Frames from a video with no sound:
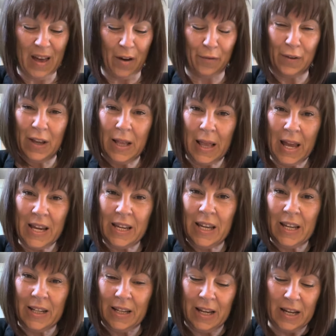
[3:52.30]
feel like
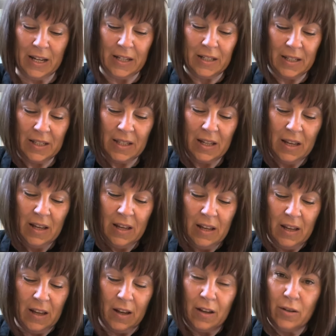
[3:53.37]
it needs
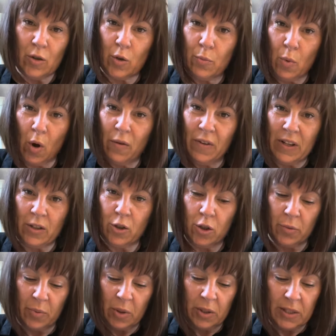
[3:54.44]
some more
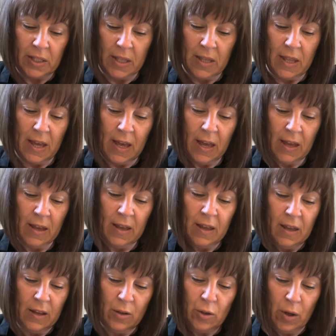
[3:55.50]
vegetables in there.
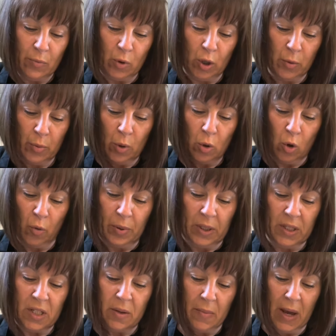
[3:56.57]
So I'm going to put a couple
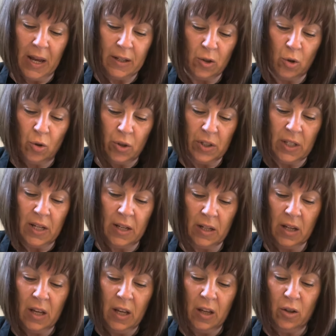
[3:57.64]
of tomatoes in.
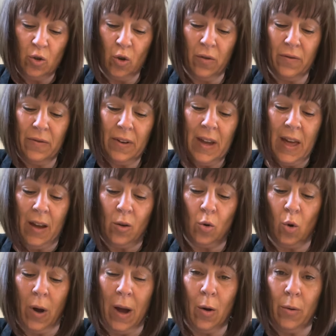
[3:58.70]
Don't forget,
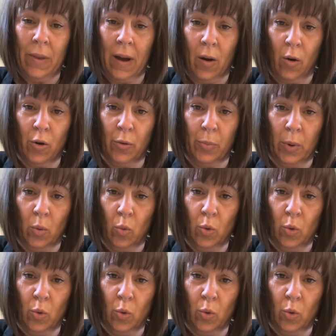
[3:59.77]
cut out that horrible